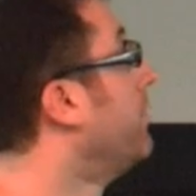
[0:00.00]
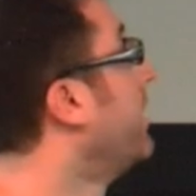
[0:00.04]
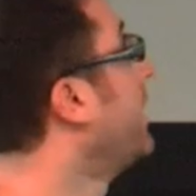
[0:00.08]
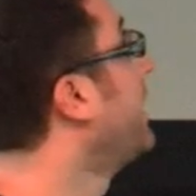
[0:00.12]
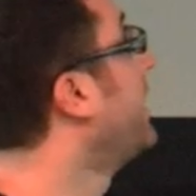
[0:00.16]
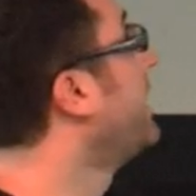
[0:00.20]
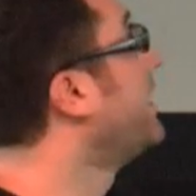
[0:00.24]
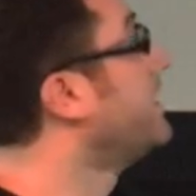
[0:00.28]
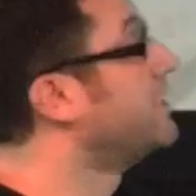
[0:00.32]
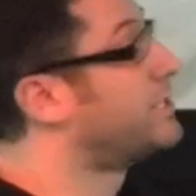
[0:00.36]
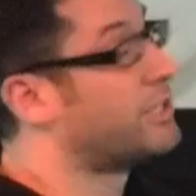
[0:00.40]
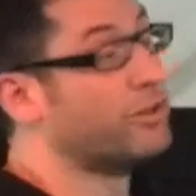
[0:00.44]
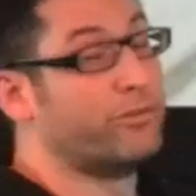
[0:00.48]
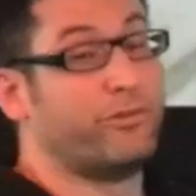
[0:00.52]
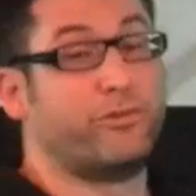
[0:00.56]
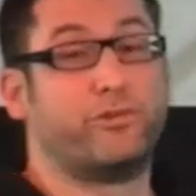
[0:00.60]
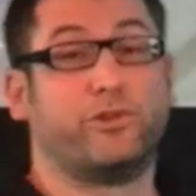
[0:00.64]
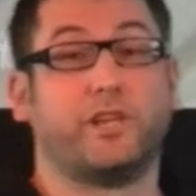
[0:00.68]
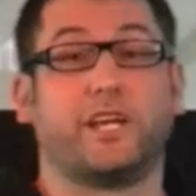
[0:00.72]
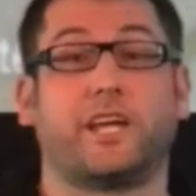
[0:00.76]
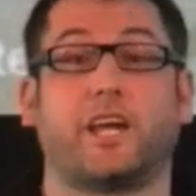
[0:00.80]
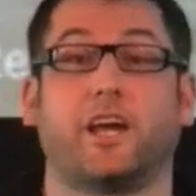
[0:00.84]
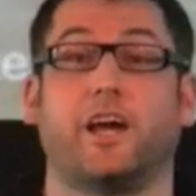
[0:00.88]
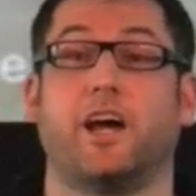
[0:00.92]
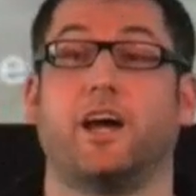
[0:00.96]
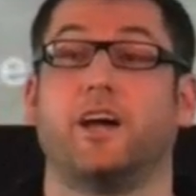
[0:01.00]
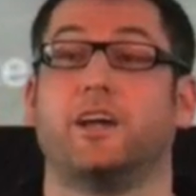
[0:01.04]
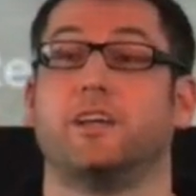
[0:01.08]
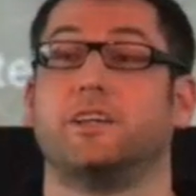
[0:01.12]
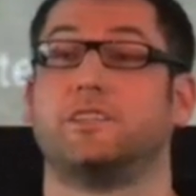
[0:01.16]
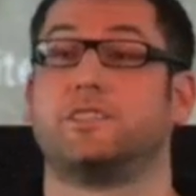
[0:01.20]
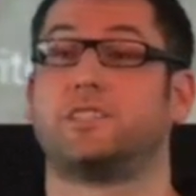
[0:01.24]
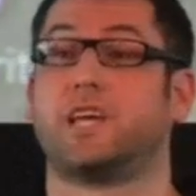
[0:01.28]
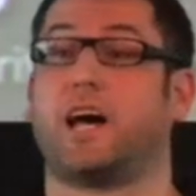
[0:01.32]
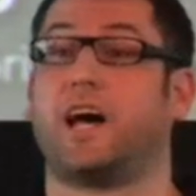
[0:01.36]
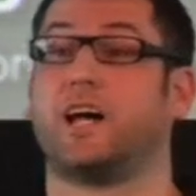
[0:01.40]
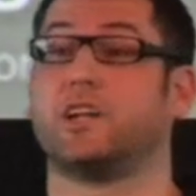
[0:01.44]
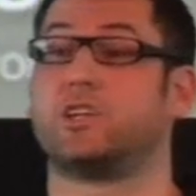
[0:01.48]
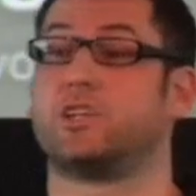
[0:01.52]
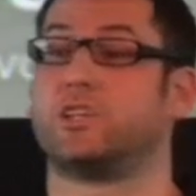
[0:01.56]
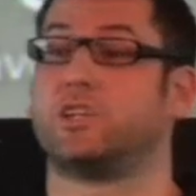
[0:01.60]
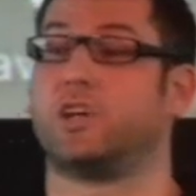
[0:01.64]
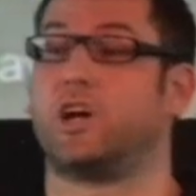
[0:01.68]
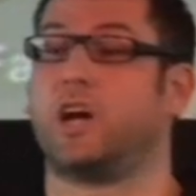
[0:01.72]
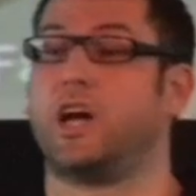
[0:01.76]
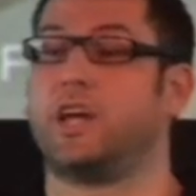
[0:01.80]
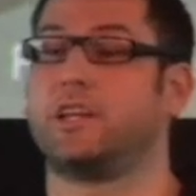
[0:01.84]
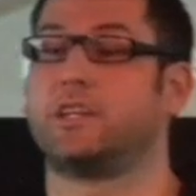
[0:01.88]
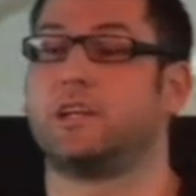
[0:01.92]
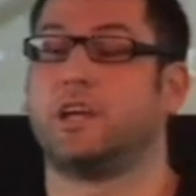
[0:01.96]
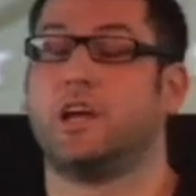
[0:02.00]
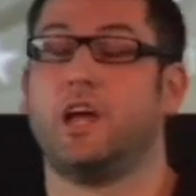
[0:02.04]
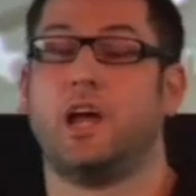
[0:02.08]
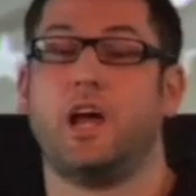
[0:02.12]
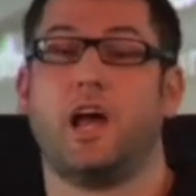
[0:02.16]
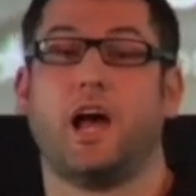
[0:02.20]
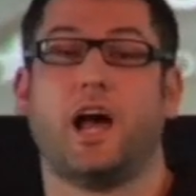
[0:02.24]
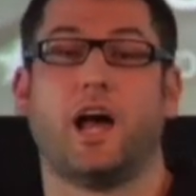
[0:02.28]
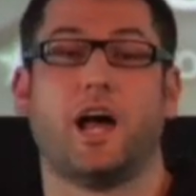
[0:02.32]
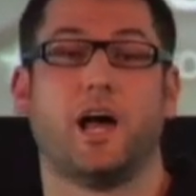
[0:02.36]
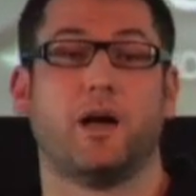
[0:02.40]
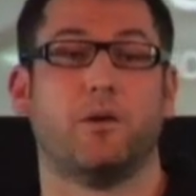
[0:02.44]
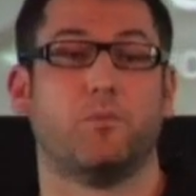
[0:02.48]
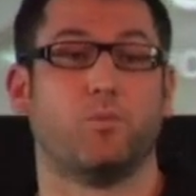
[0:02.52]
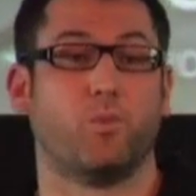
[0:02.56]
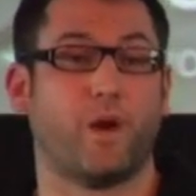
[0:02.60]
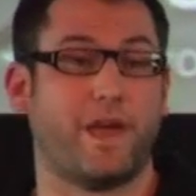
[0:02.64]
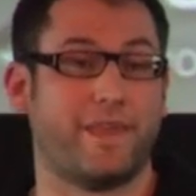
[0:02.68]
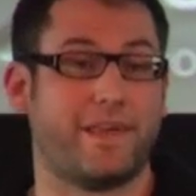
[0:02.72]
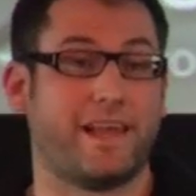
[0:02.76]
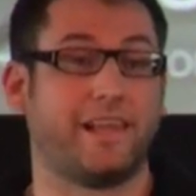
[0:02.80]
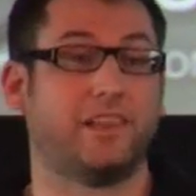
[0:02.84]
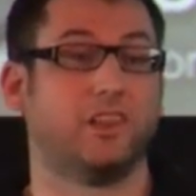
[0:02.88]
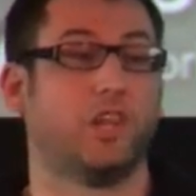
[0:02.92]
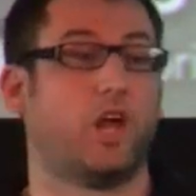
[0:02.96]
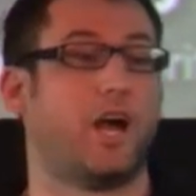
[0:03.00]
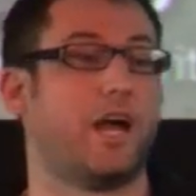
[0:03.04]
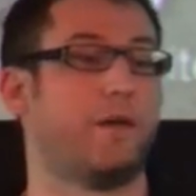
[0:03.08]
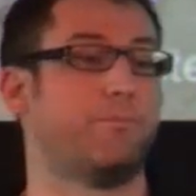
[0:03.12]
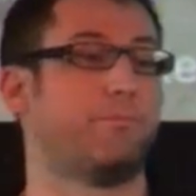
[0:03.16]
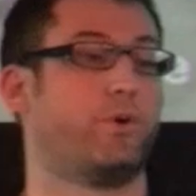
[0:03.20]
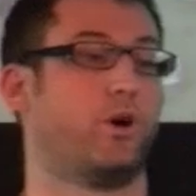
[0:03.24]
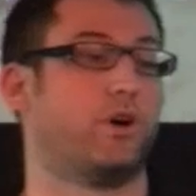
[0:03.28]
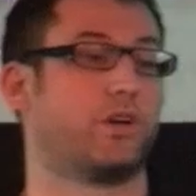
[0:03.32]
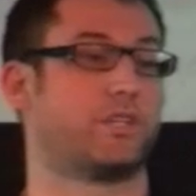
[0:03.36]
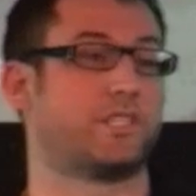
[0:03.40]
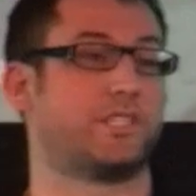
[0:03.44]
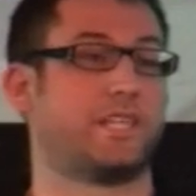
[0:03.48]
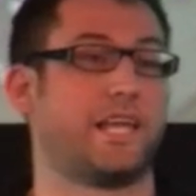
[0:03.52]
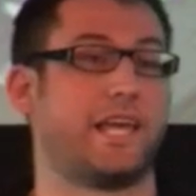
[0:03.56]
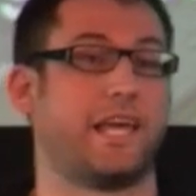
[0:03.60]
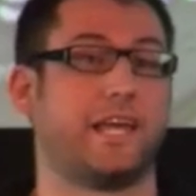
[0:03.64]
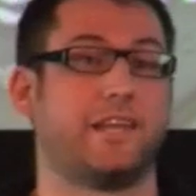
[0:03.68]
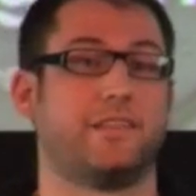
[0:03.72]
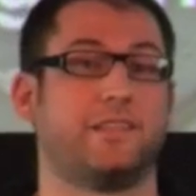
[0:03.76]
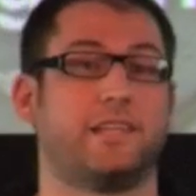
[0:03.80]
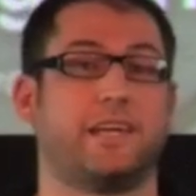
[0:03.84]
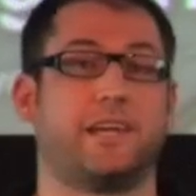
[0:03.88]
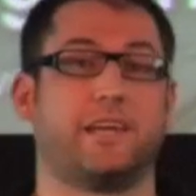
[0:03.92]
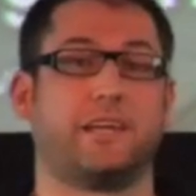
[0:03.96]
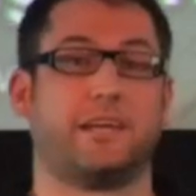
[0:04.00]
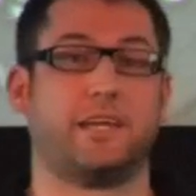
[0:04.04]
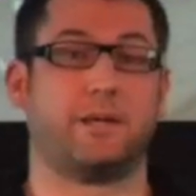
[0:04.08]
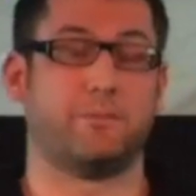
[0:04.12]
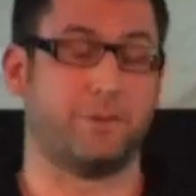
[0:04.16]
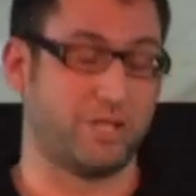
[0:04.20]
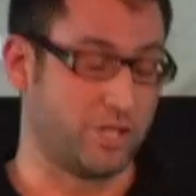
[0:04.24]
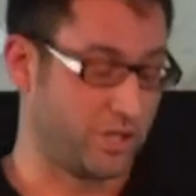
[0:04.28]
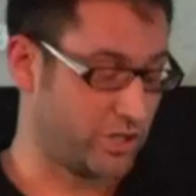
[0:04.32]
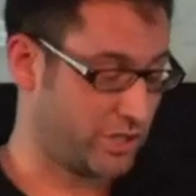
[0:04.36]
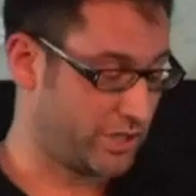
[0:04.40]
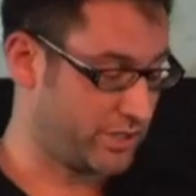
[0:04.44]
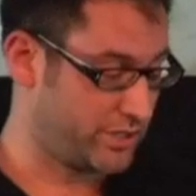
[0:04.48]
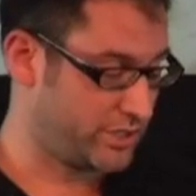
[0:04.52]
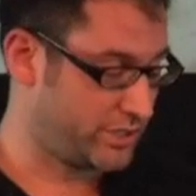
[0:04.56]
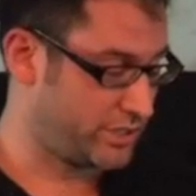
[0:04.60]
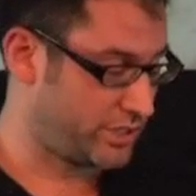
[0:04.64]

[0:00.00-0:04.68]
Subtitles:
is the Flickr touch site where they lightbox their images.